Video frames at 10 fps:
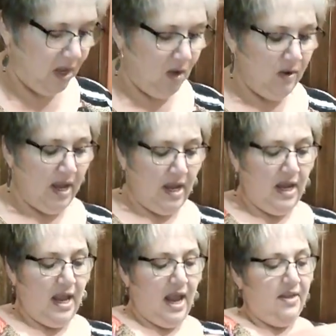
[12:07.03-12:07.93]

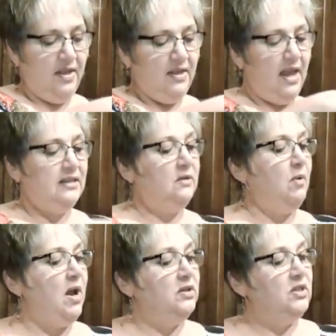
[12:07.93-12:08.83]
Okay, and then that's the
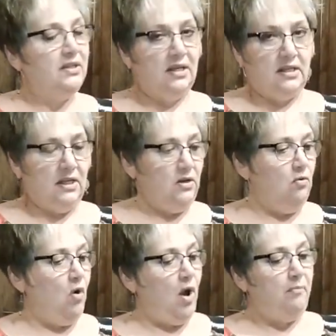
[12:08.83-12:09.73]
way I'll just
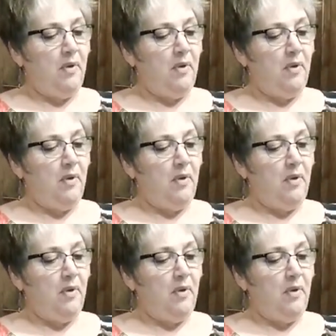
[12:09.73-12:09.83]
continue on.